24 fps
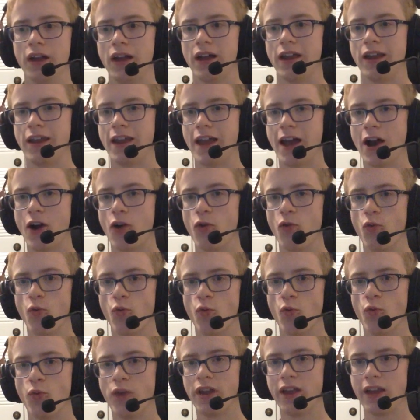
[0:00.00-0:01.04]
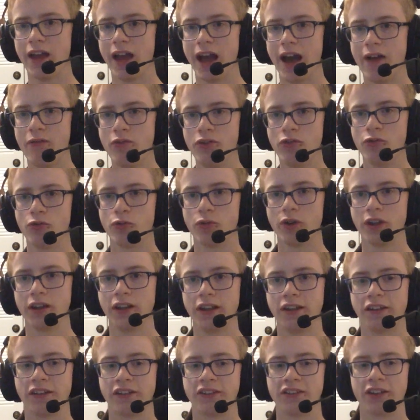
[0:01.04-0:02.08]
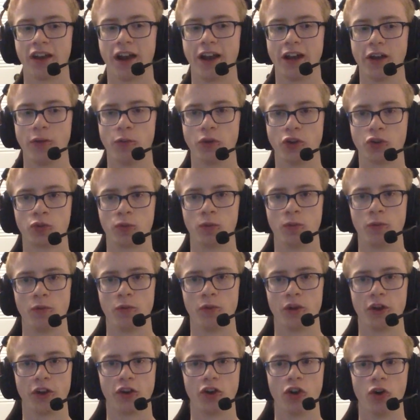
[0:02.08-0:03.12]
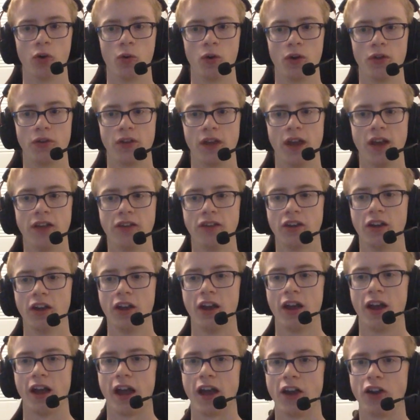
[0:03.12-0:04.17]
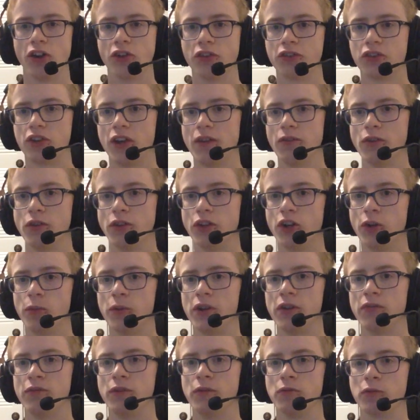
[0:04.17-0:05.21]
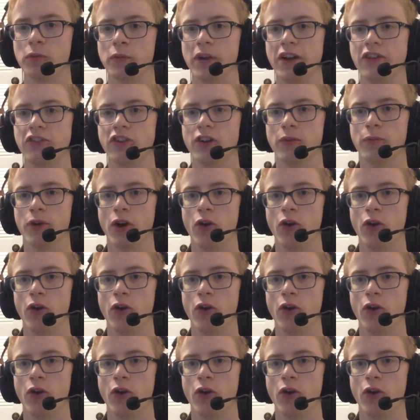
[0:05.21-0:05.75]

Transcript: Now, we haven't really decided which one we want to go with yet, and I'll give a little bit of information about